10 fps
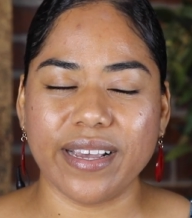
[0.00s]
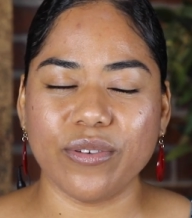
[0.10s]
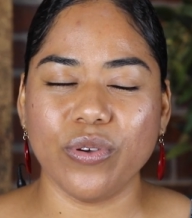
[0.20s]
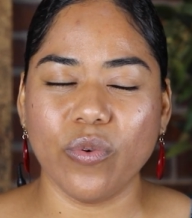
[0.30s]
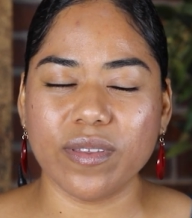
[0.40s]

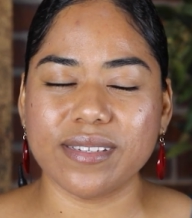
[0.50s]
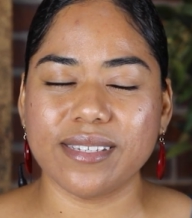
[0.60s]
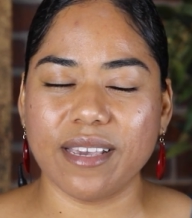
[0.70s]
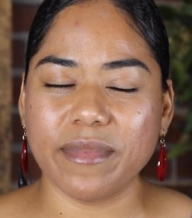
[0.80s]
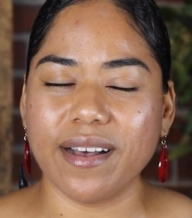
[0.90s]
that you are the
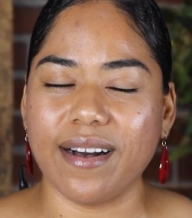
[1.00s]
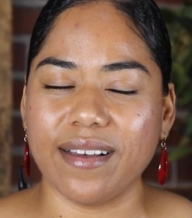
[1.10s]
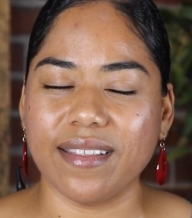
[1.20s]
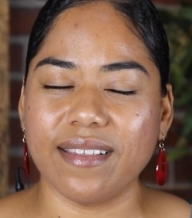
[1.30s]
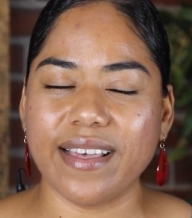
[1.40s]
same
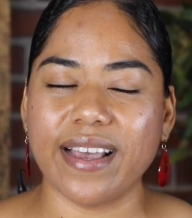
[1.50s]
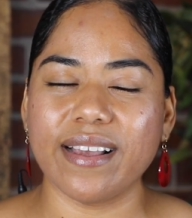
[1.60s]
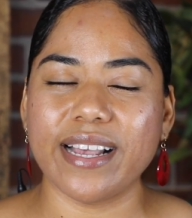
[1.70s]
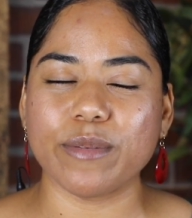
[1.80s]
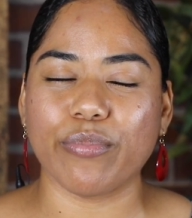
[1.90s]
God
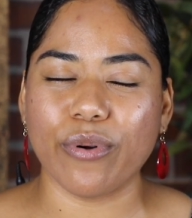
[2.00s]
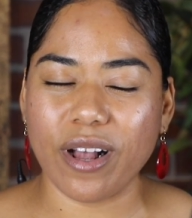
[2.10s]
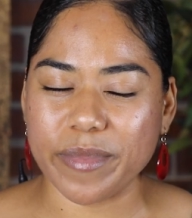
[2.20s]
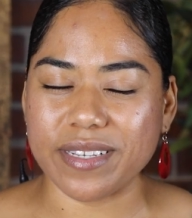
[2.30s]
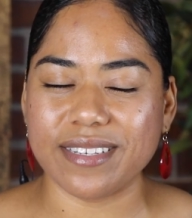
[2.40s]
that has
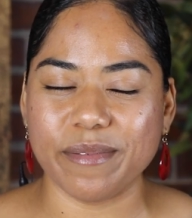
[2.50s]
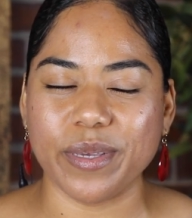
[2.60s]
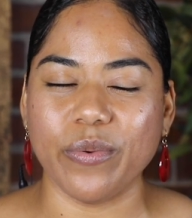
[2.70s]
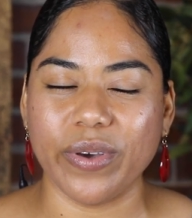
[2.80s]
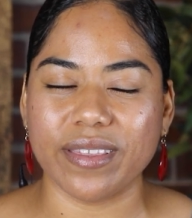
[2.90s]
promised to
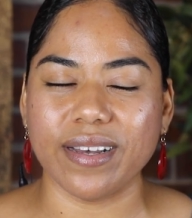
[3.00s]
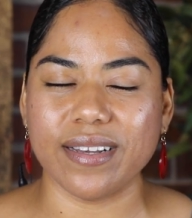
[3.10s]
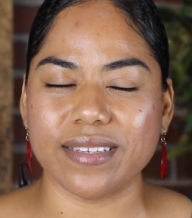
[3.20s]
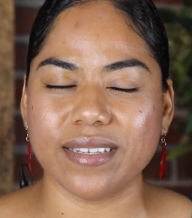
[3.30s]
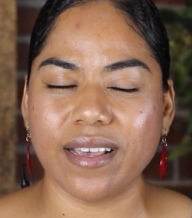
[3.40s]
be with
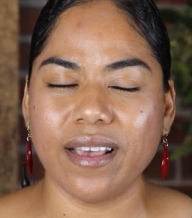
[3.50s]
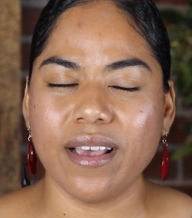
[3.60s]
us.